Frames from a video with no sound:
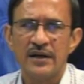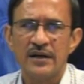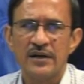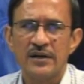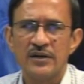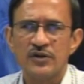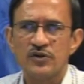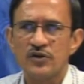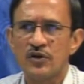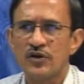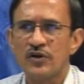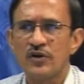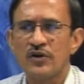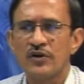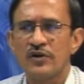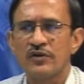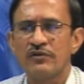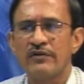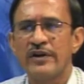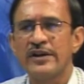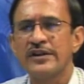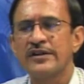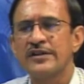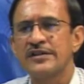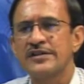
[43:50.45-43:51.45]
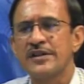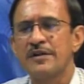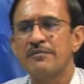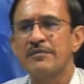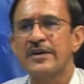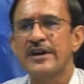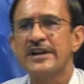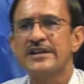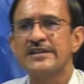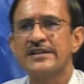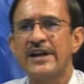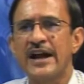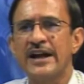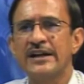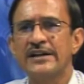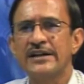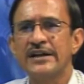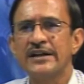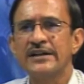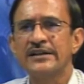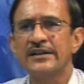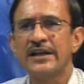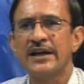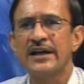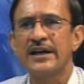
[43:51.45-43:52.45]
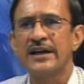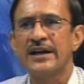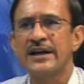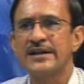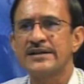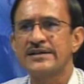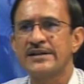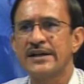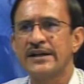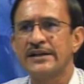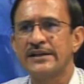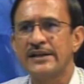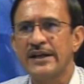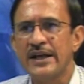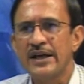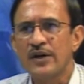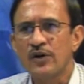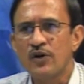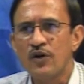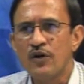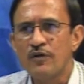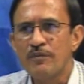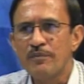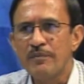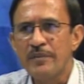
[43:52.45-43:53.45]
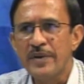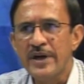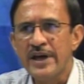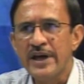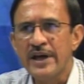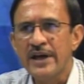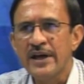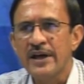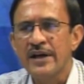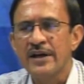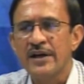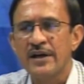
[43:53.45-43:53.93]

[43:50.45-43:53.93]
So, when somebody is writing the, let us say, take home pay